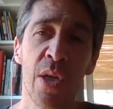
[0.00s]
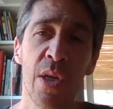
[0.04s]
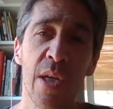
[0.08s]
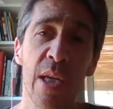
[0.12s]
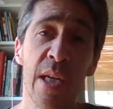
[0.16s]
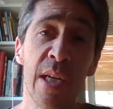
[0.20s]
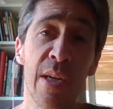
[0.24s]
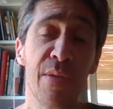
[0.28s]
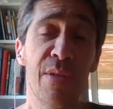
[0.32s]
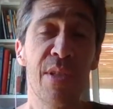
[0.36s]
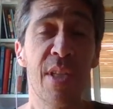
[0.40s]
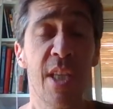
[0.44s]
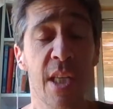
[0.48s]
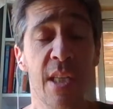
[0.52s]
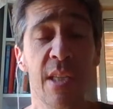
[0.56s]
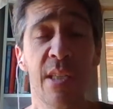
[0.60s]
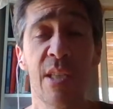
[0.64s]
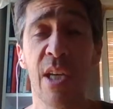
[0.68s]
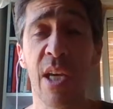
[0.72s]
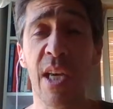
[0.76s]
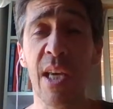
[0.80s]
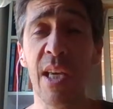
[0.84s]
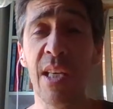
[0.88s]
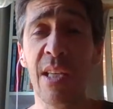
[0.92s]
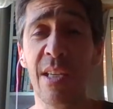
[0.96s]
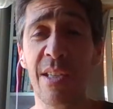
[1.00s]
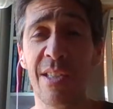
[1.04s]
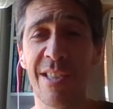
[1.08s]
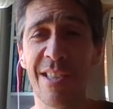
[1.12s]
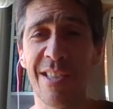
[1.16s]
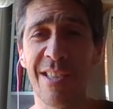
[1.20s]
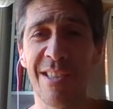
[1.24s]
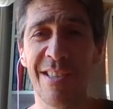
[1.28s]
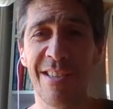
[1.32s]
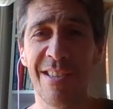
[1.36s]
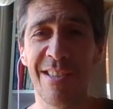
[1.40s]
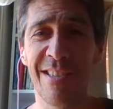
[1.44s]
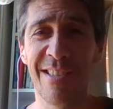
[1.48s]
And I've seen
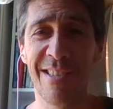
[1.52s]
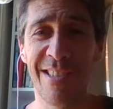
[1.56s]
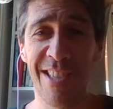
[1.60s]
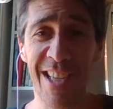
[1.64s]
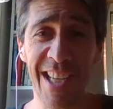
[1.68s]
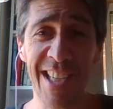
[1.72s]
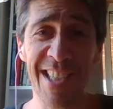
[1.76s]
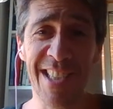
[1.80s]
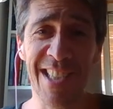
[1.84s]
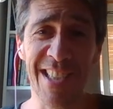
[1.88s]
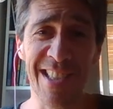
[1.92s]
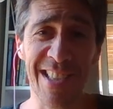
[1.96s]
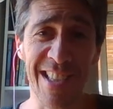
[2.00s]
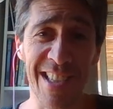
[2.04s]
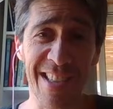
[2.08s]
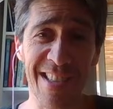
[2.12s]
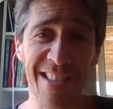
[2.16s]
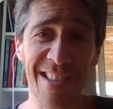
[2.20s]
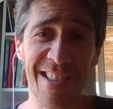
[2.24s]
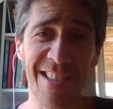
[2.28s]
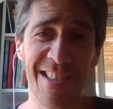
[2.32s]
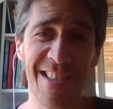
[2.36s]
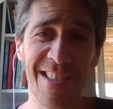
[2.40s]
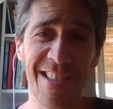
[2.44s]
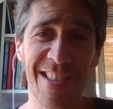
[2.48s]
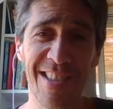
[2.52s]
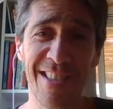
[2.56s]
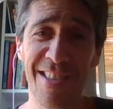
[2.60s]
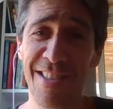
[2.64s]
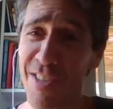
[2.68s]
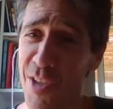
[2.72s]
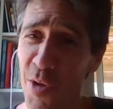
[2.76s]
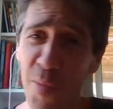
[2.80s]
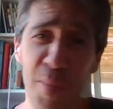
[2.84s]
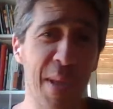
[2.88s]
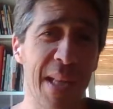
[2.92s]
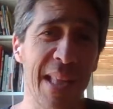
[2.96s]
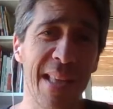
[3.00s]
changes it
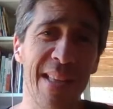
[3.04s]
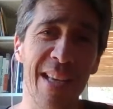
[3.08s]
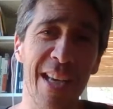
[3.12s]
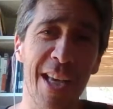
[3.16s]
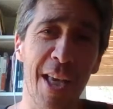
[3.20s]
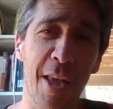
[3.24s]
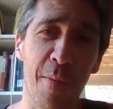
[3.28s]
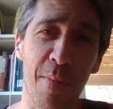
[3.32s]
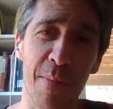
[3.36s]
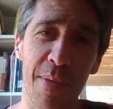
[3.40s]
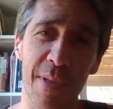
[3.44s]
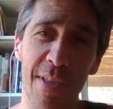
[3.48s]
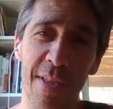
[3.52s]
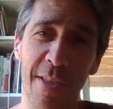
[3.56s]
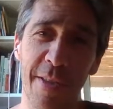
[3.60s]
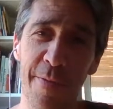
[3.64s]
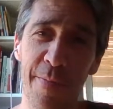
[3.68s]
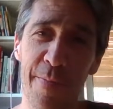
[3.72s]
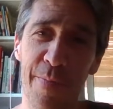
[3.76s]
so many times.